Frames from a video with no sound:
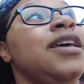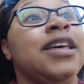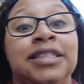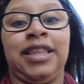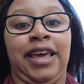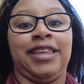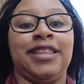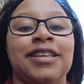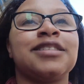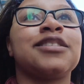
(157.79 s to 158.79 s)
it's like
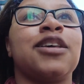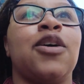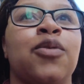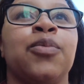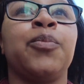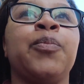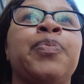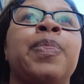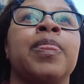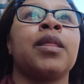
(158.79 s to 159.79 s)
this, so
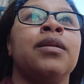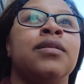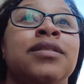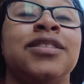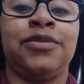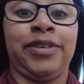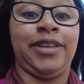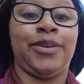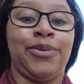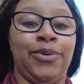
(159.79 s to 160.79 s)
it's really
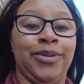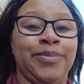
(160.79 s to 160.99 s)
cool.